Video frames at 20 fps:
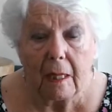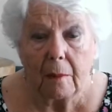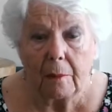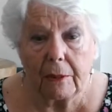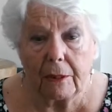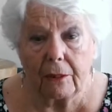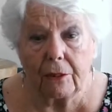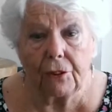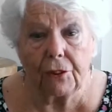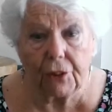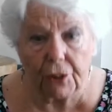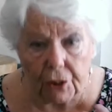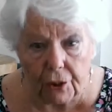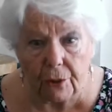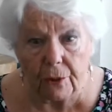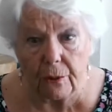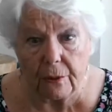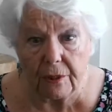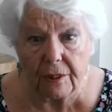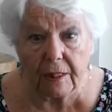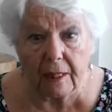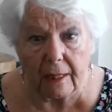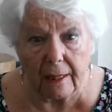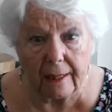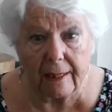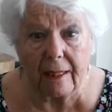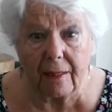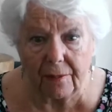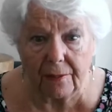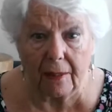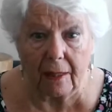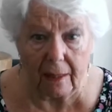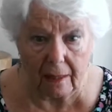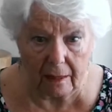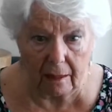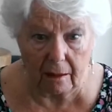but you choose to leave that